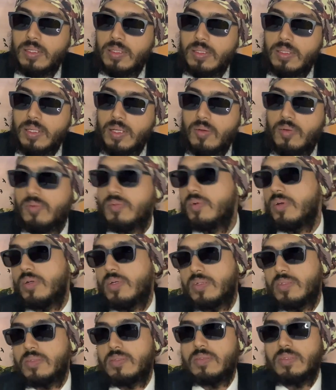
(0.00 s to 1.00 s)
Now, of
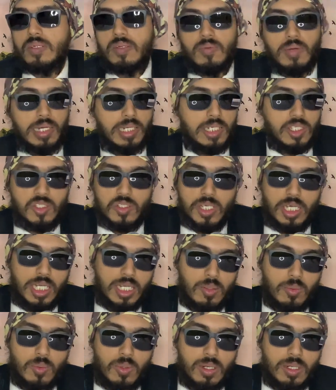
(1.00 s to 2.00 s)
course, why does
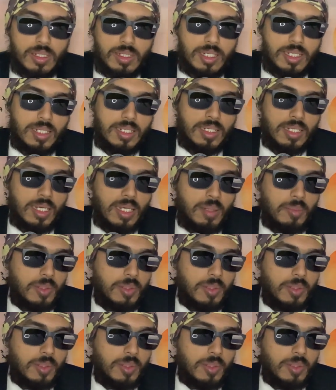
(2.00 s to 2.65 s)
China want it?